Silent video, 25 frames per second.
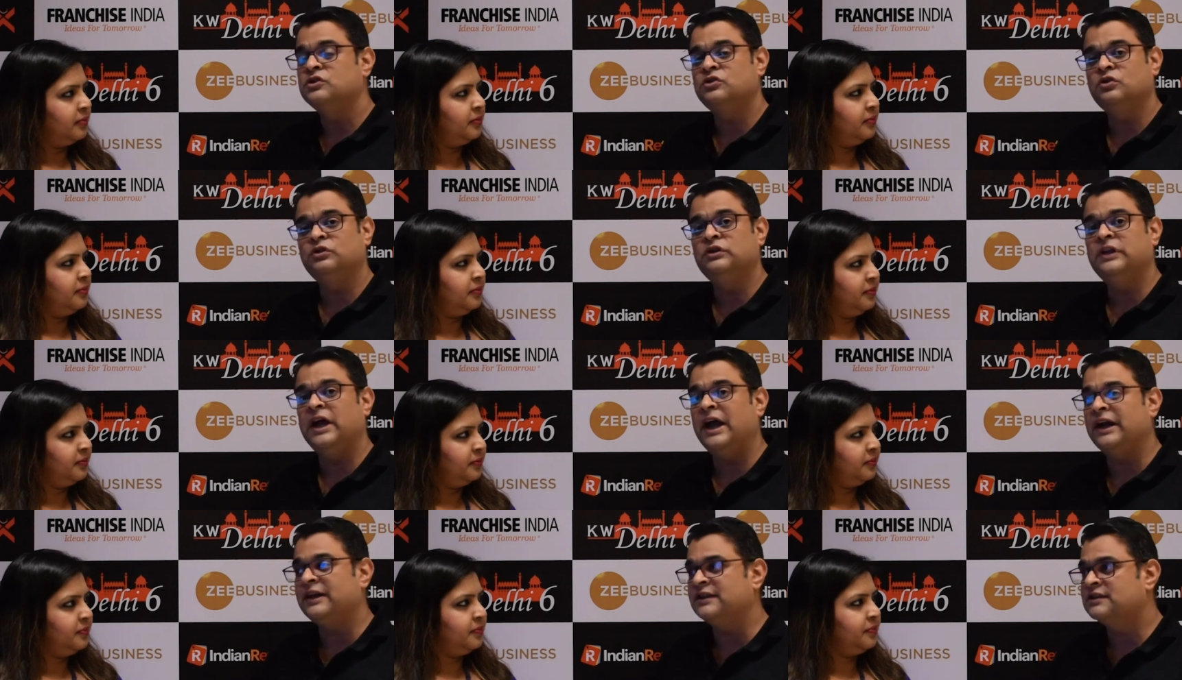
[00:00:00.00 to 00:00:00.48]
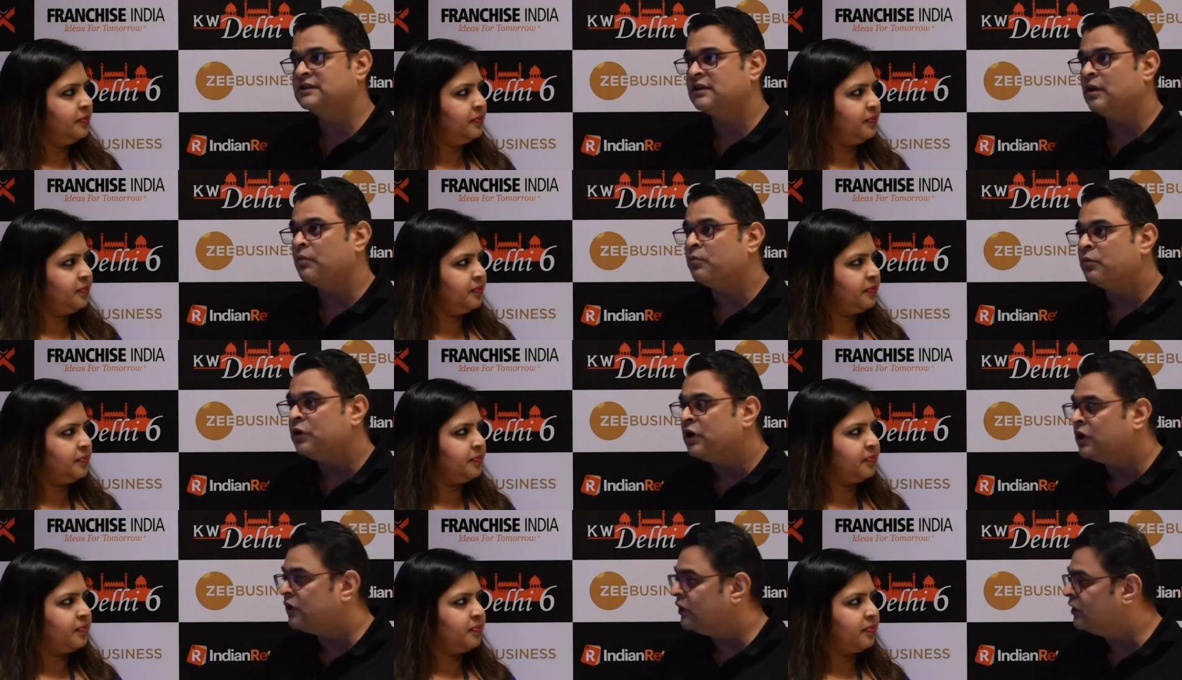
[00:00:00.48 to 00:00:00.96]
Speaker 1: So that is
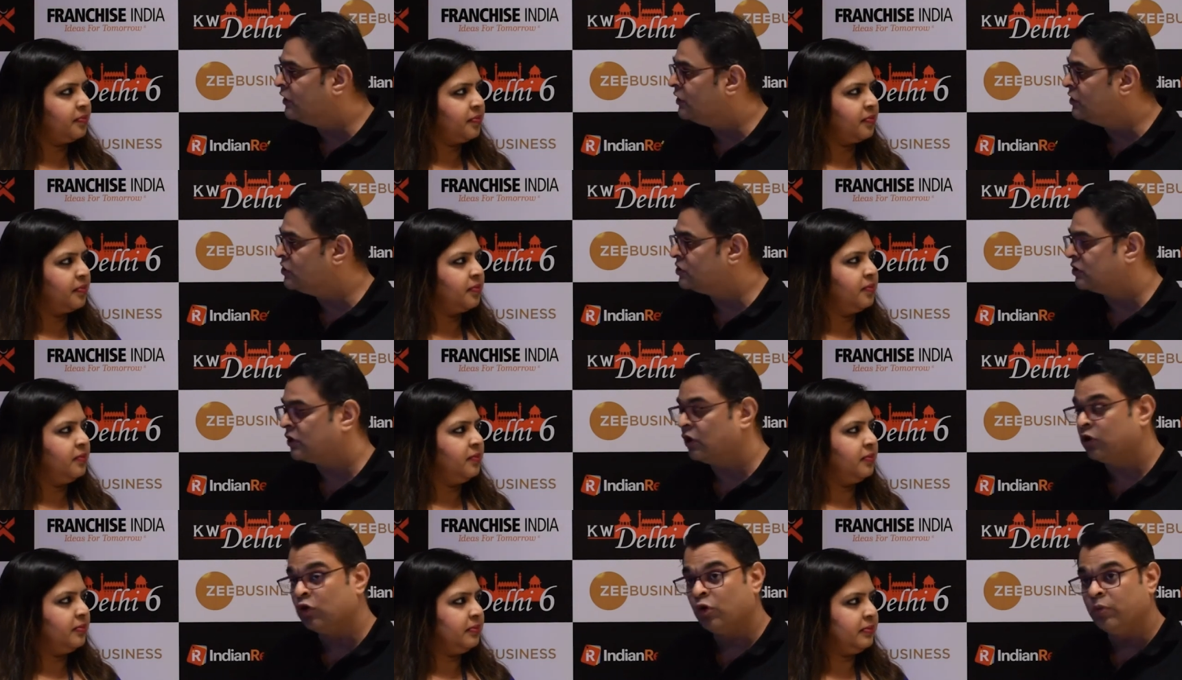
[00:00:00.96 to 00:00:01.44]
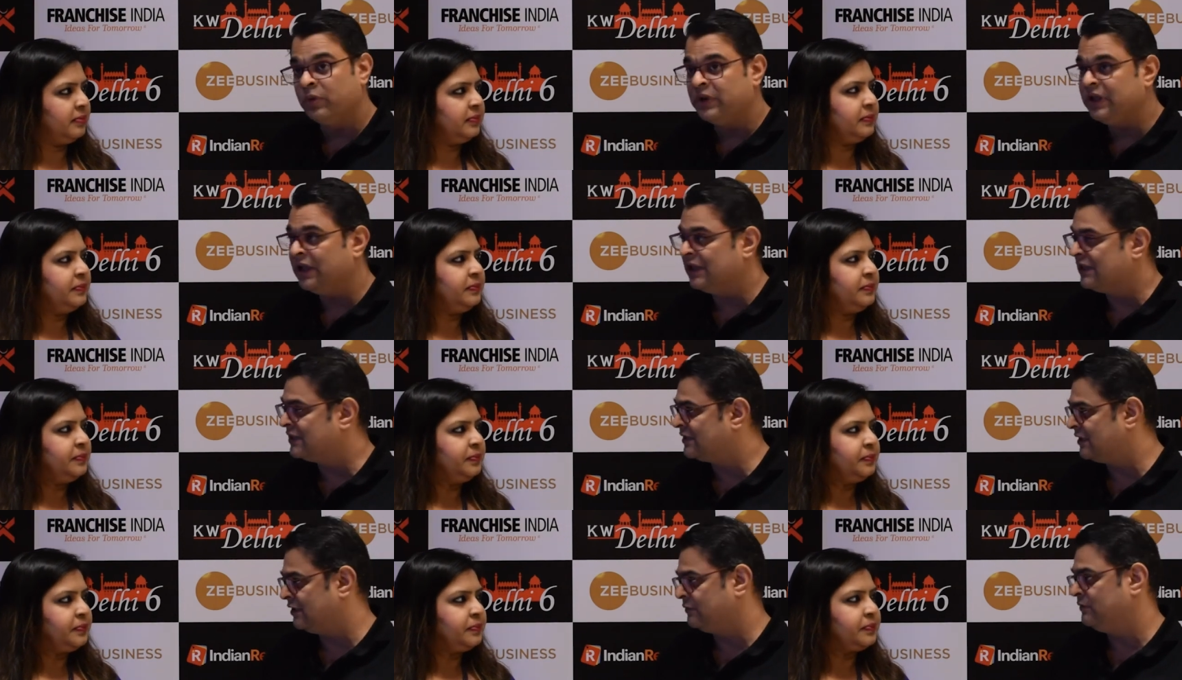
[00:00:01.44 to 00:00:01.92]
completely digital. Nobody
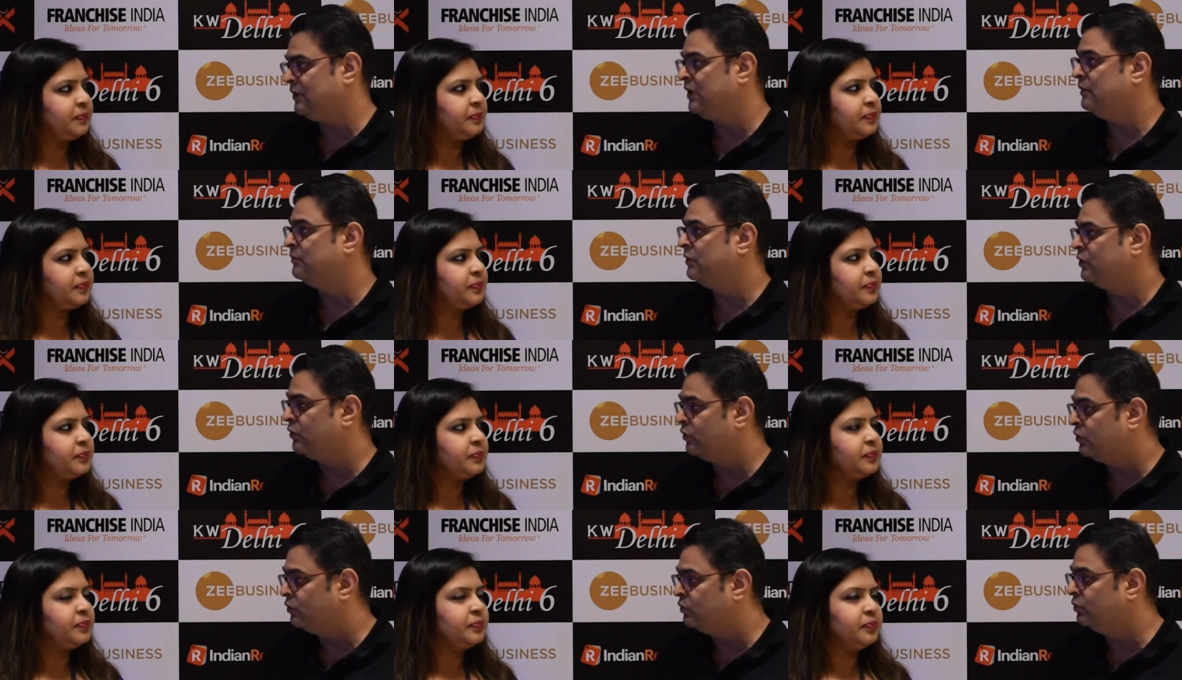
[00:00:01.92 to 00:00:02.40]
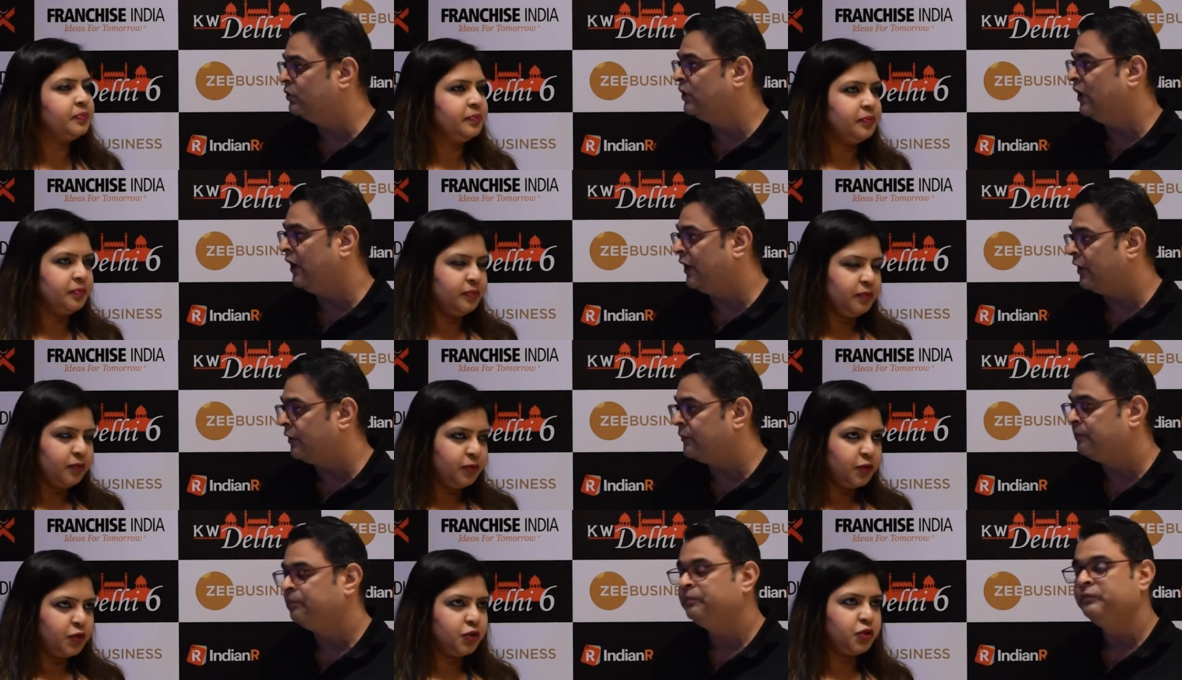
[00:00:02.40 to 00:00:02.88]
else has been able to do
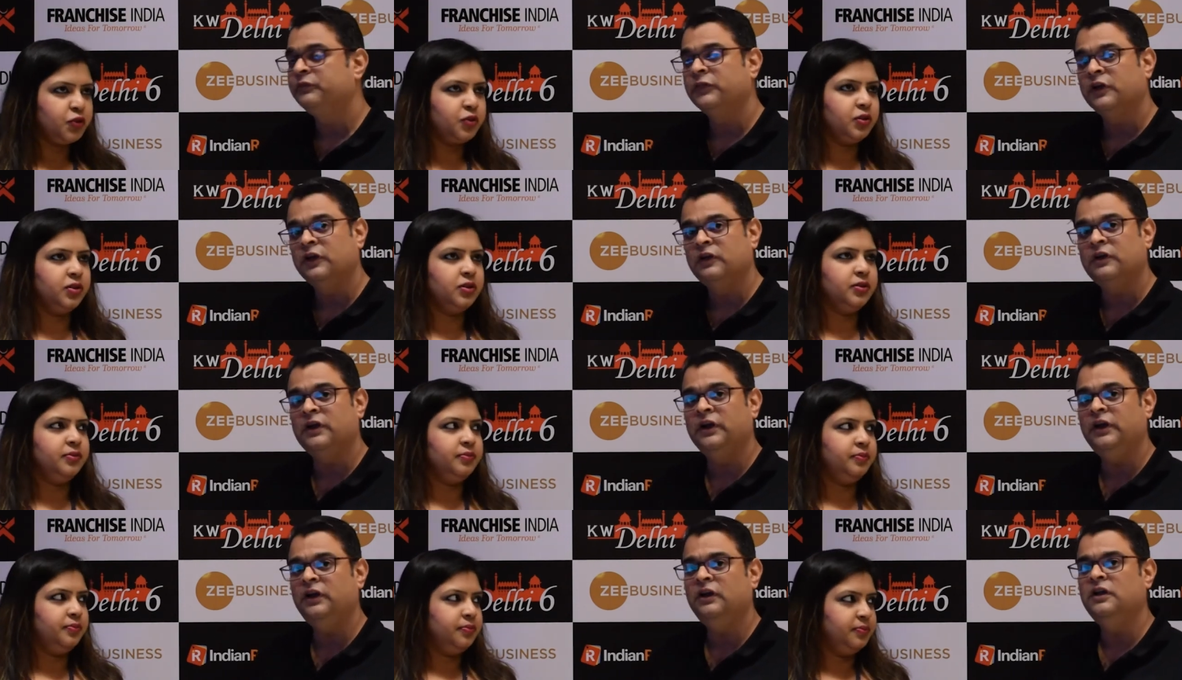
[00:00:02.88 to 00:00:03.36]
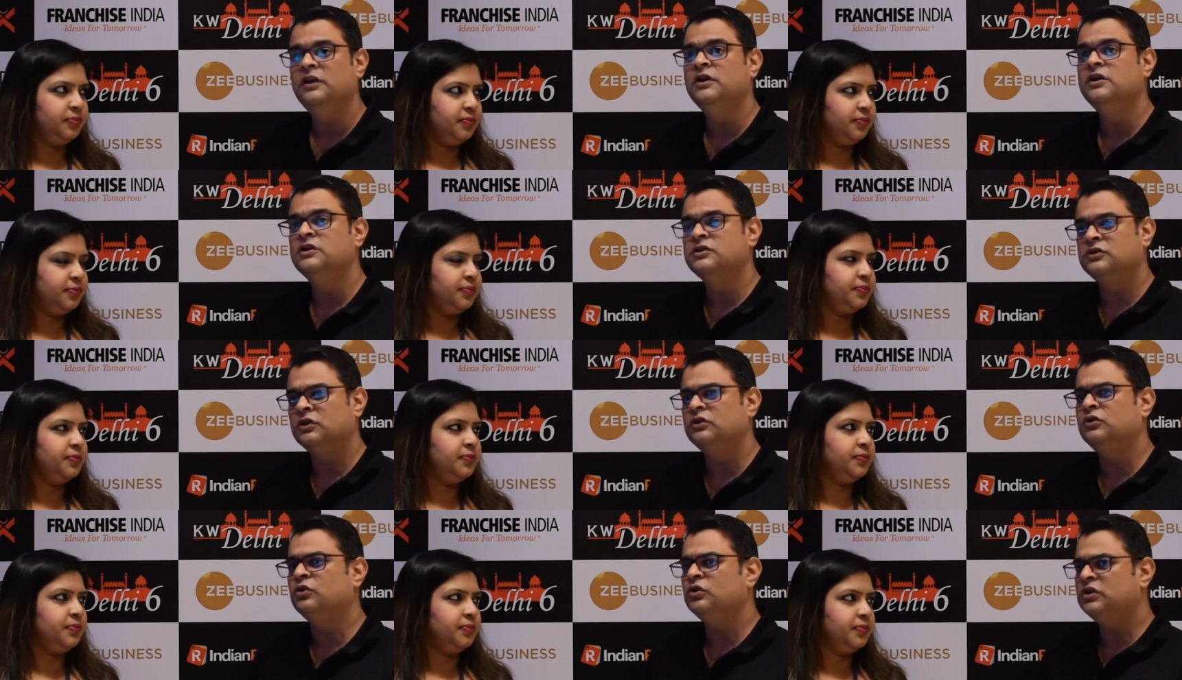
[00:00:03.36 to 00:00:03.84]
that, sure. right?
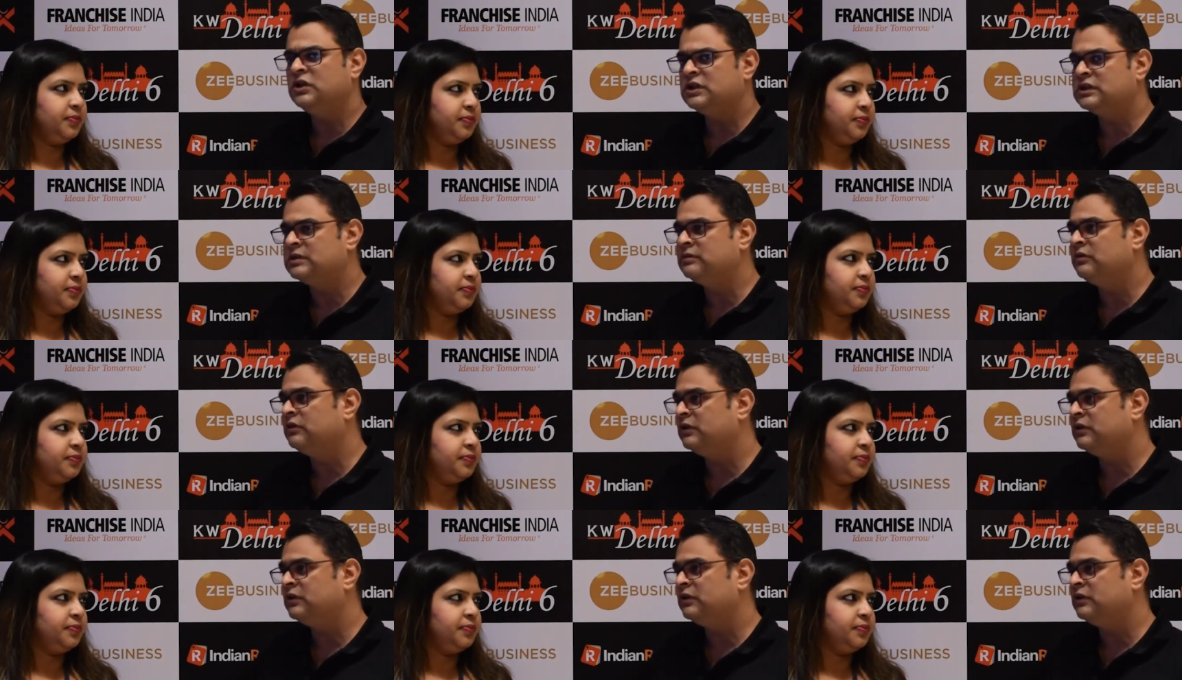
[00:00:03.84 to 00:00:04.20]
So those are some